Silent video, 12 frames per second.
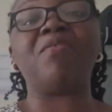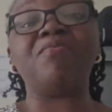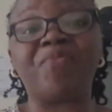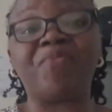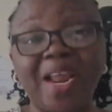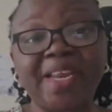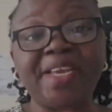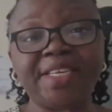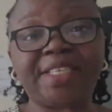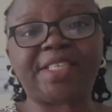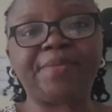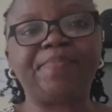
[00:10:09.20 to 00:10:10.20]
they are
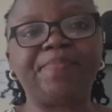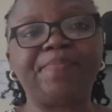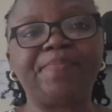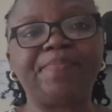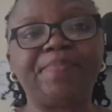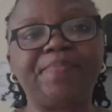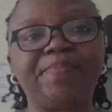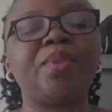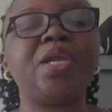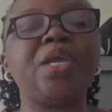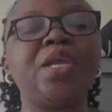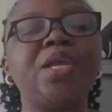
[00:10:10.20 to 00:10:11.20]
valid,
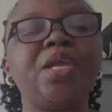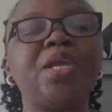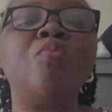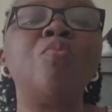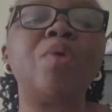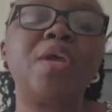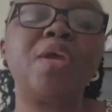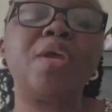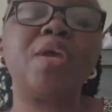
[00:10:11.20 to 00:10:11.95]
they will